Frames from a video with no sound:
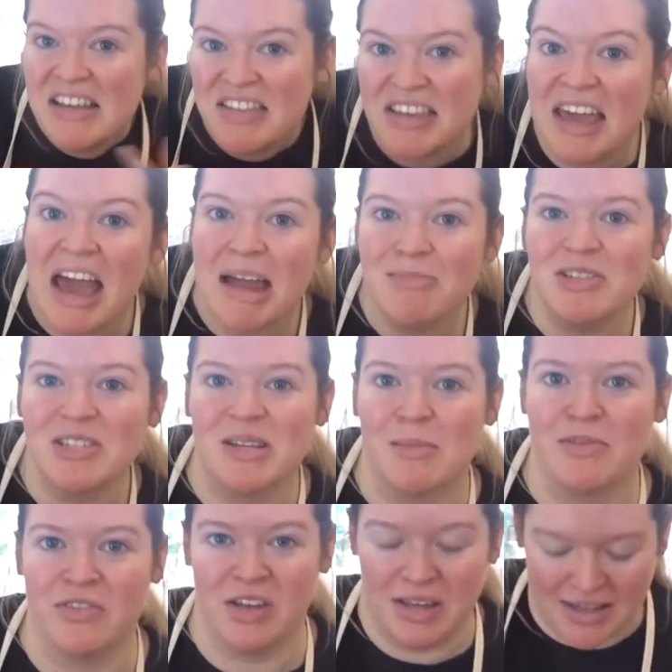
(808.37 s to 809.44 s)
the camera stopped
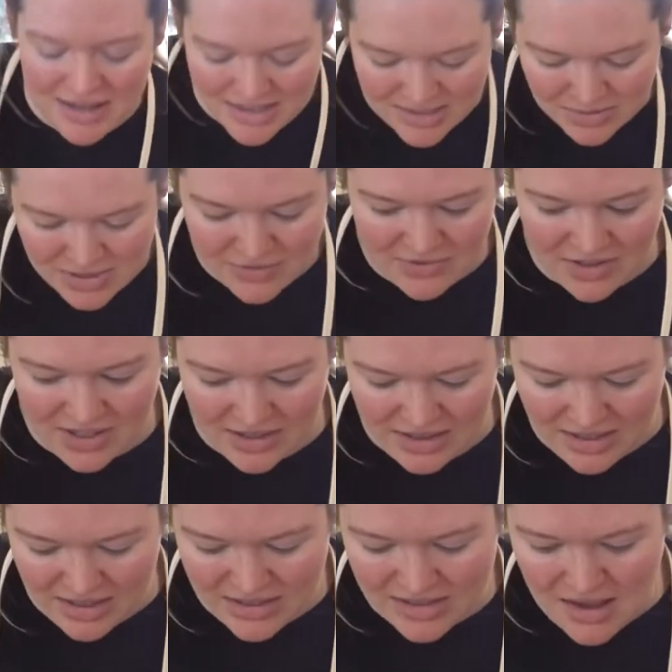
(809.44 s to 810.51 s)
filming as I was filling
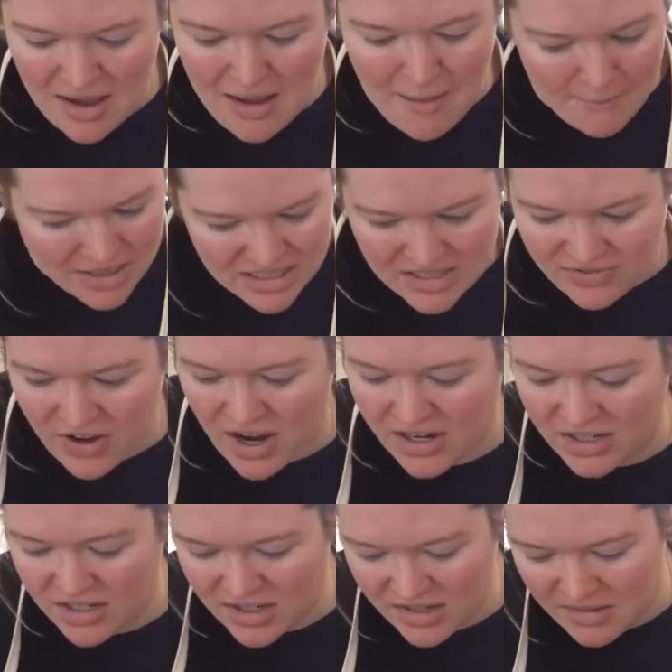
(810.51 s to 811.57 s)
these, but it's
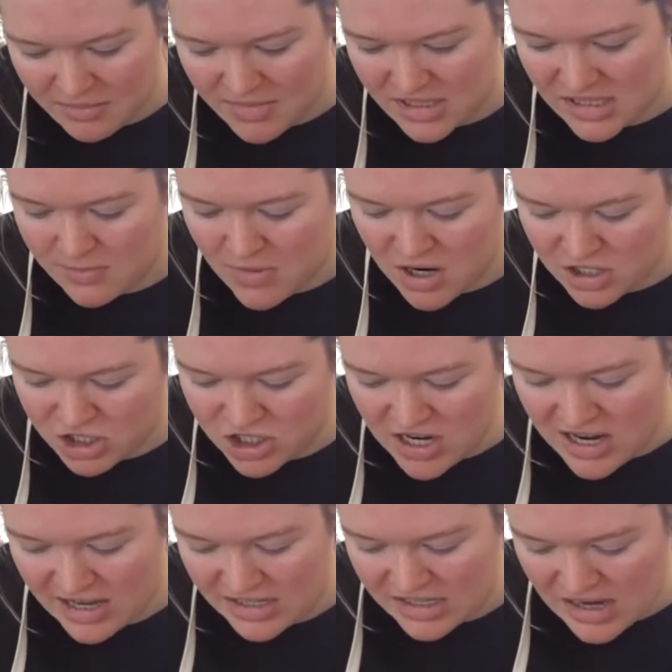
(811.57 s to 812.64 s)
fine. You didn't miss much.
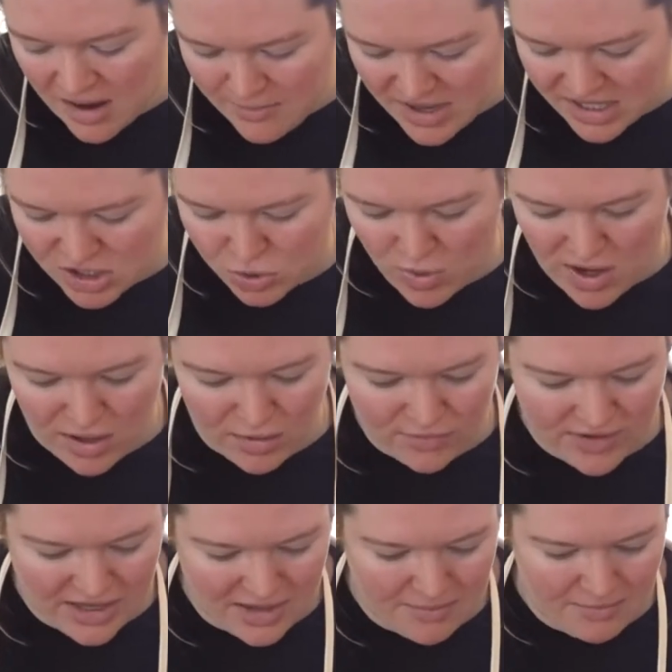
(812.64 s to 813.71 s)
It did not make
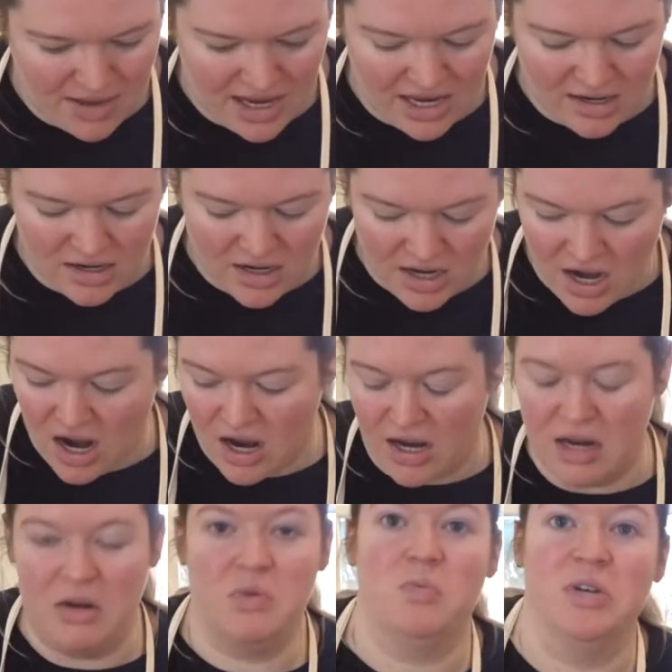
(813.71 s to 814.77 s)
12. It made
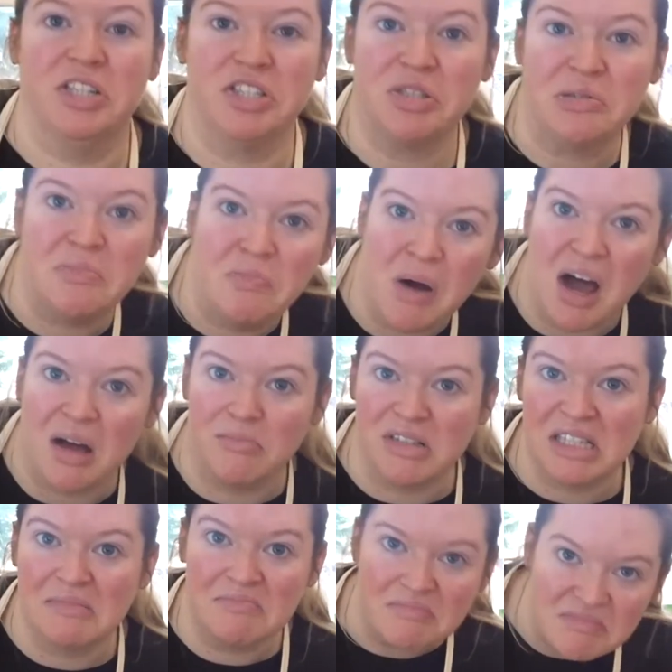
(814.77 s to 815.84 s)
9, which,
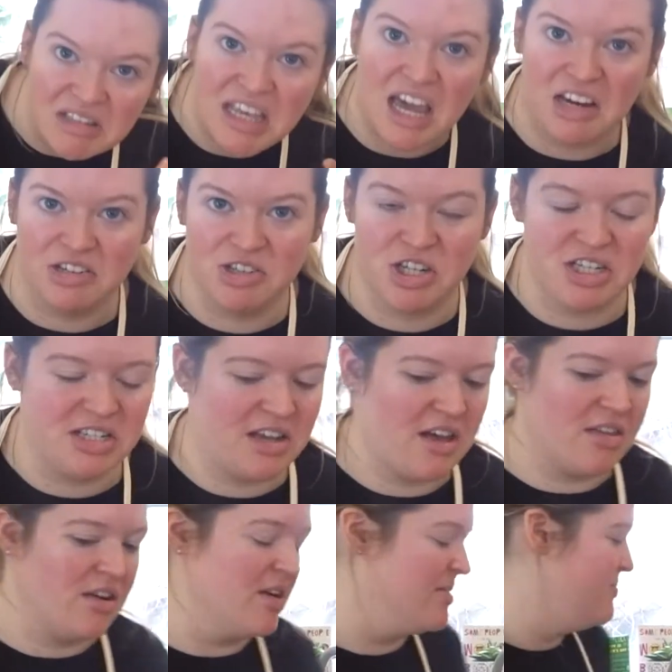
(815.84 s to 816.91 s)
Bobs, get your shit
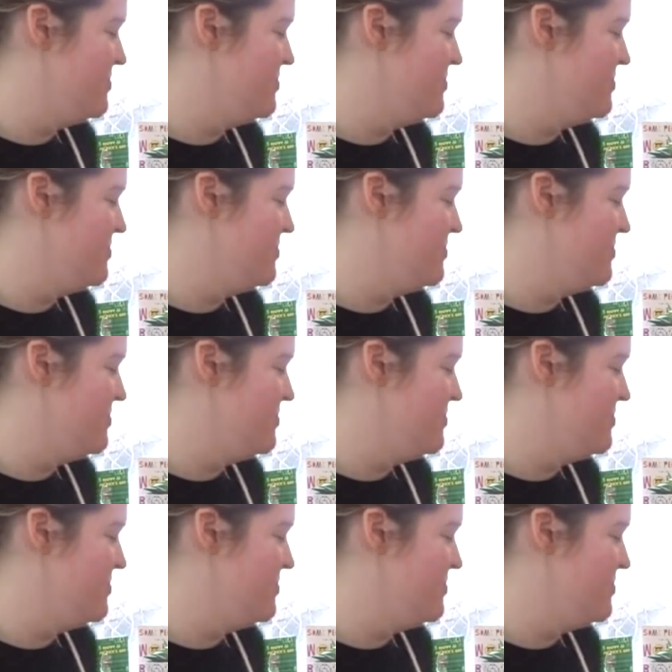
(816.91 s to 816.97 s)
together.